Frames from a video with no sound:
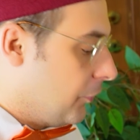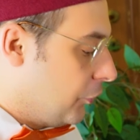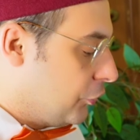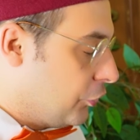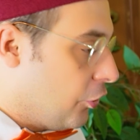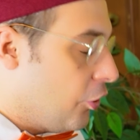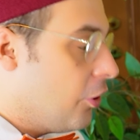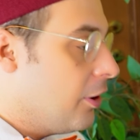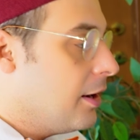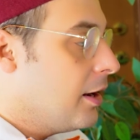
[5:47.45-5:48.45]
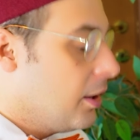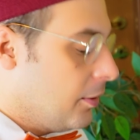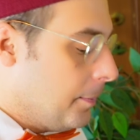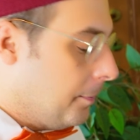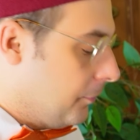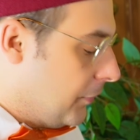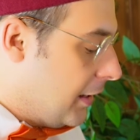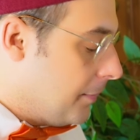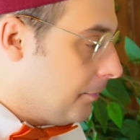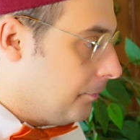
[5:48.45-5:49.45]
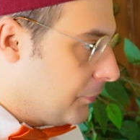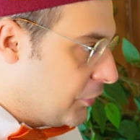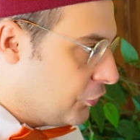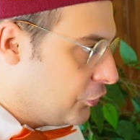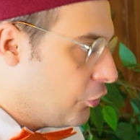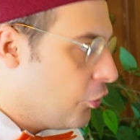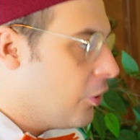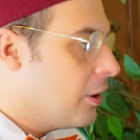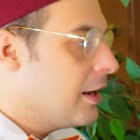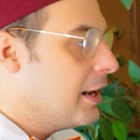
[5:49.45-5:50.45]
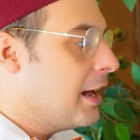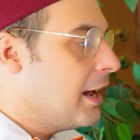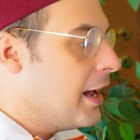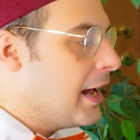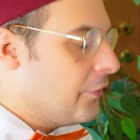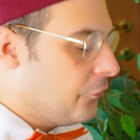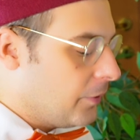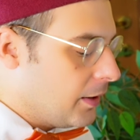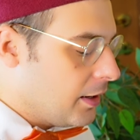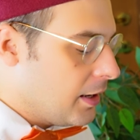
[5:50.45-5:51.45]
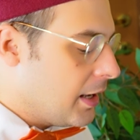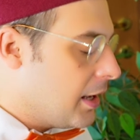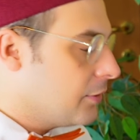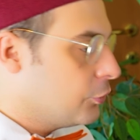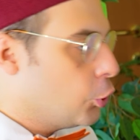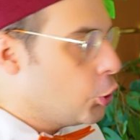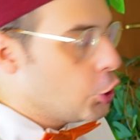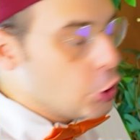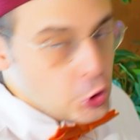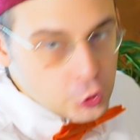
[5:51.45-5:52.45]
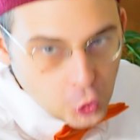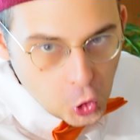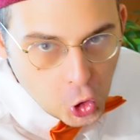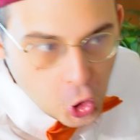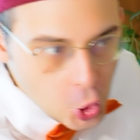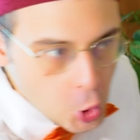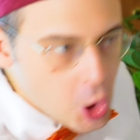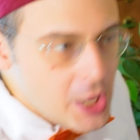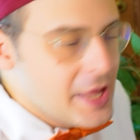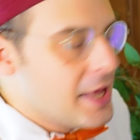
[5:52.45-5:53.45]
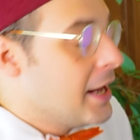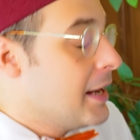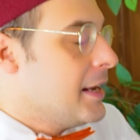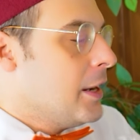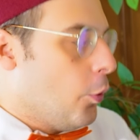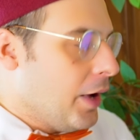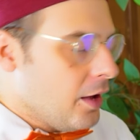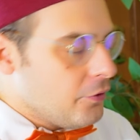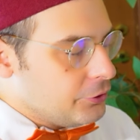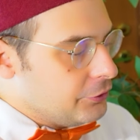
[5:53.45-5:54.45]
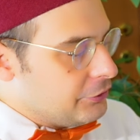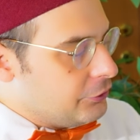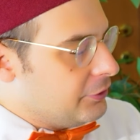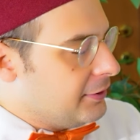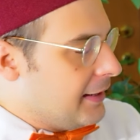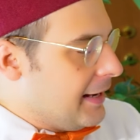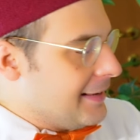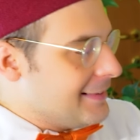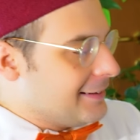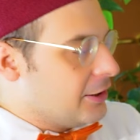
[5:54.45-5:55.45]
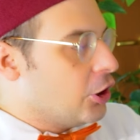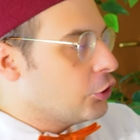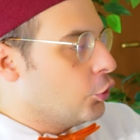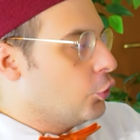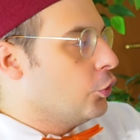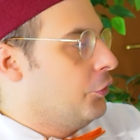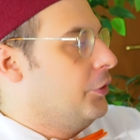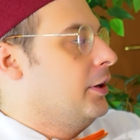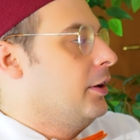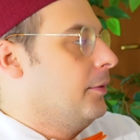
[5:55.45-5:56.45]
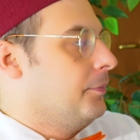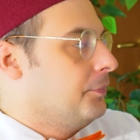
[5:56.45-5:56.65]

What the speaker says: Sol, sol, la, fa, sol, do. We have also to say that not all the